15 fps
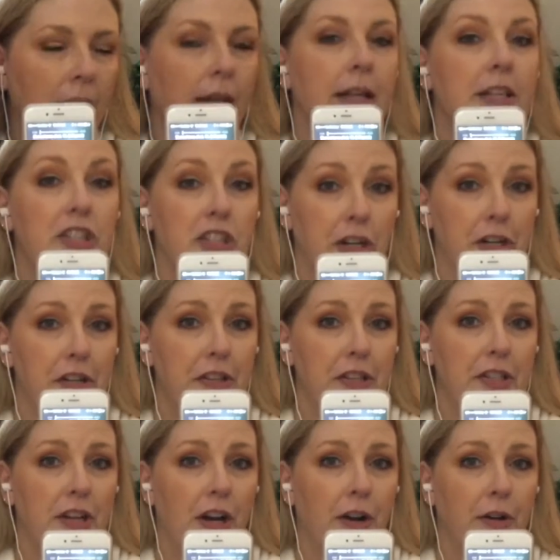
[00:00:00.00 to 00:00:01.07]
It started the
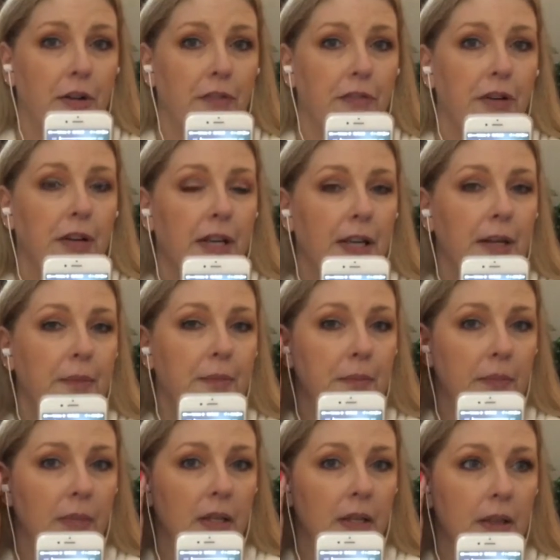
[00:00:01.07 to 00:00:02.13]
song over again.
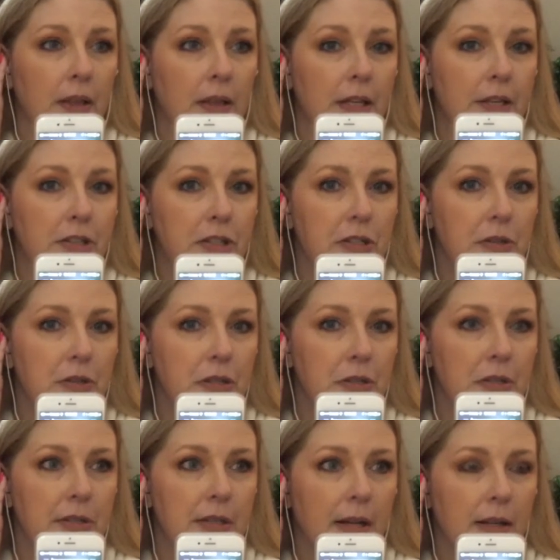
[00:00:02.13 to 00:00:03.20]
Let's do 2
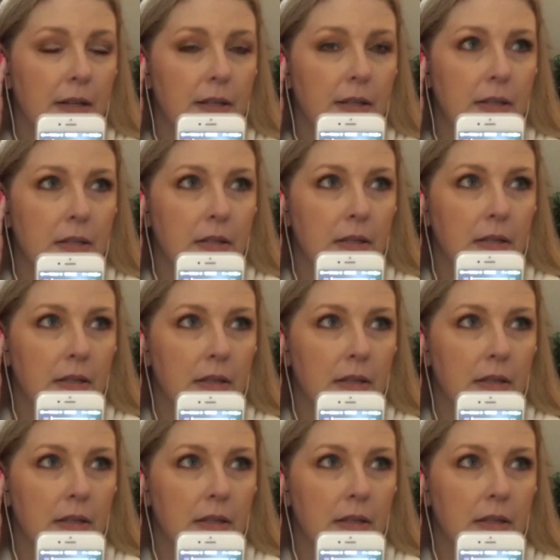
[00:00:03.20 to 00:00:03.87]
seconds.